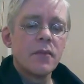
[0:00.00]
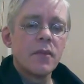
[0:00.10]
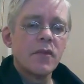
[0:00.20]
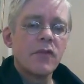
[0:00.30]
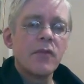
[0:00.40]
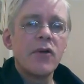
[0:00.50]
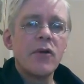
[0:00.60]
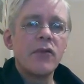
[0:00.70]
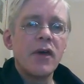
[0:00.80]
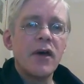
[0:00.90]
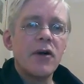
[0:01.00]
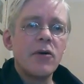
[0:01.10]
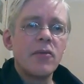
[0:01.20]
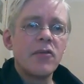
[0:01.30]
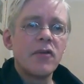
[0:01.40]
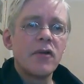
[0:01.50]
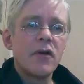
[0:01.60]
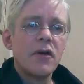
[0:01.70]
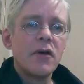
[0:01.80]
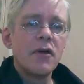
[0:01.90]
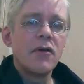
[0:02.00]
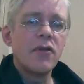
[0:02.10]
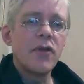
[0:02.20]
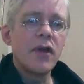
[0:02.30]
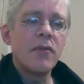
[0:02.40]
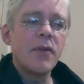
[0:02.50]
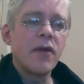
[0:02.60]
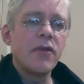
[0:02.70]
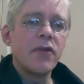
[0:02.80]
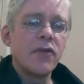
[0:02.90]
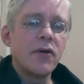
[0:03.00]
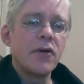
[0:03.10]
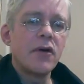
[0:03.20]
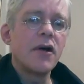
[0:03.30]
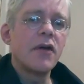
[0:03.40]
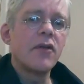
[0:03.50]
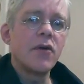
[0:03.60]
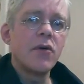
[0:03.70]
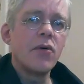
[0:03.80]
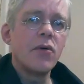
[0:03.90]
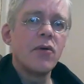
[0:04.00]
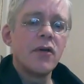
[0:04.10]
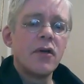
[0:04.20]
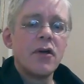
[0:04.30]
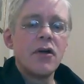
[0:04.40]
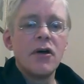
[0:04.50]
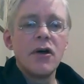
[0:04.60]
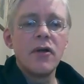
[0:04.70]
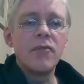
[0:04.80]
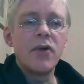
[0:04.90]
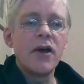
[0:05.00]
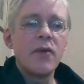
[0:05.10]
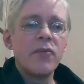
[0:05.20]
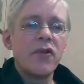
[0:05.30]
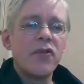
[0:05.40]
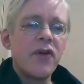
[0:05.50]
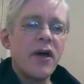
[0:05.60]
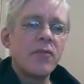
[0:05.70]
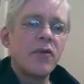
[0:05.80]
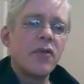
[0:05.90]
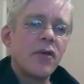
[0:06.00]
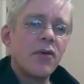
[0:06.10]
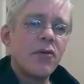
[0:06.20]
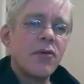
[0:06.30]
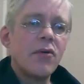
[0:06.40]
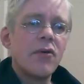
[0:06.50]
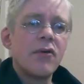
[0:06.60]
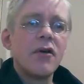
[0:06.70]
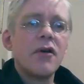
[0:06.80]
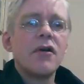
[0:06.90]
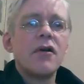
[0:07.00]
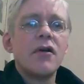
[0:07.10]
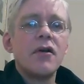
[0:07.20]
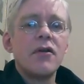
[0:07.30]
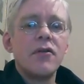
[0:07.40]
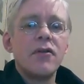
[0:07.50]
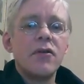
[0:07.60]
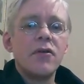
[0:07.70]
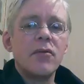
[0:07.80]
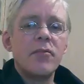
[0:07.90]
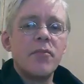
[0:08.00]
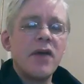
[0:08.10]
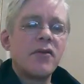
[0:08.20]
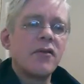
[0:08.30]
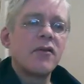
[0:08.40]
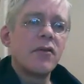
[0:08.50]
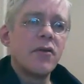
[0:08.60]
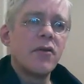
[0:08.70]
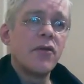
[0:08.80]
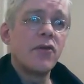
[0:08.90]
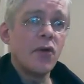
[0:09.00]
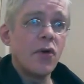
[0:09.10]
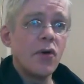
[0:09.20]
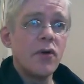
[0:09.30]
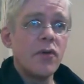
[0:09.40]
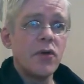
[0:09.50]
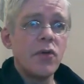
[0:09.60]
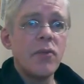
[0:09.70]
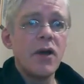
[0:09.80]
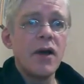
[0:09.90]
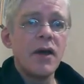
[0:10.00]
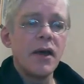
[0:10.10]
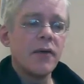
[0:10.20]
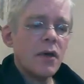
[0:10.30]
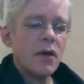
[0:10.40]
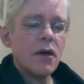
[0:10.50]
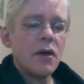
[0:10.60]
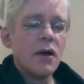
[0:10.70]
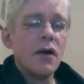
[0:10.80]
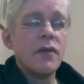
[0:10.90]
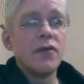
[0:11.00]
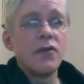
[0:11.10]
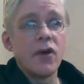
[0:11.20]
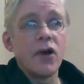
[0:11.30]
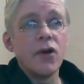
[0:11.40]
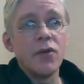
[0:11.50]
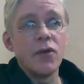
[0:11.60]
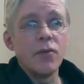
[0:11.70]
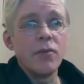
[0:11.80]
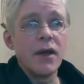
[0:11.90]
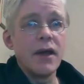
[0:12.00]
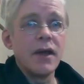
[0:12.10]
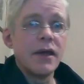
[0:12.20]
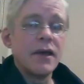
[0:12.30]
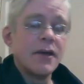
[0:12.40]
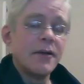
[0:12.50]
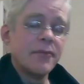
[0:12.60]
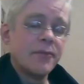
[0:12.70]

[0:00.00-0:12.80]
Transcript: Sometimes it helps to think about the song and the chord and perhaps adapt the chord to better suit the song that you're playing and the style that you're playing it in.